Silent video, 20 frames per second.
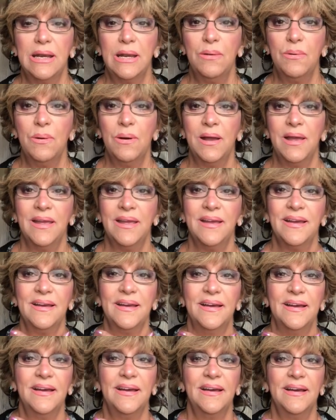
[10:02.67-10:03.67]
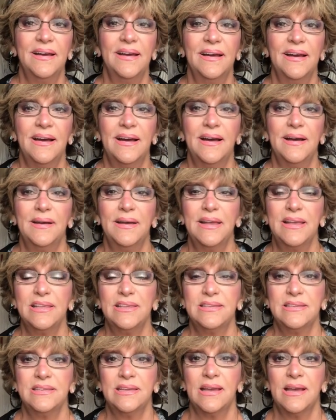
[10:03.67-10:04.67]
anyway,
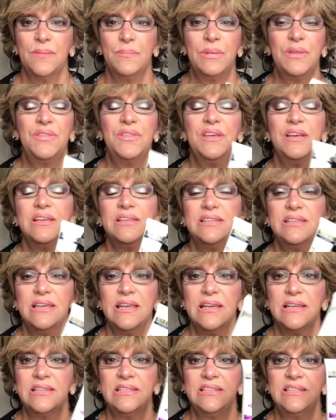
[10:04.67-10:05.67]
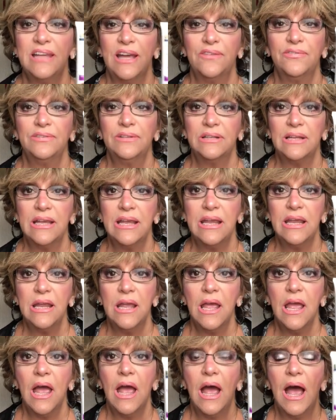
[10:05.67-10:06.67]
but this is
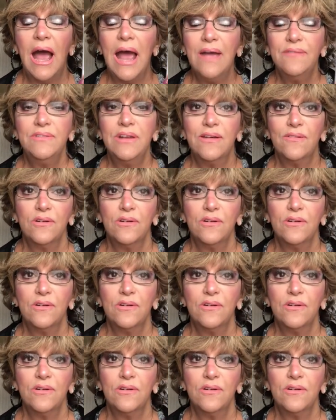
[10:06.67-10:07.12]
definitely, I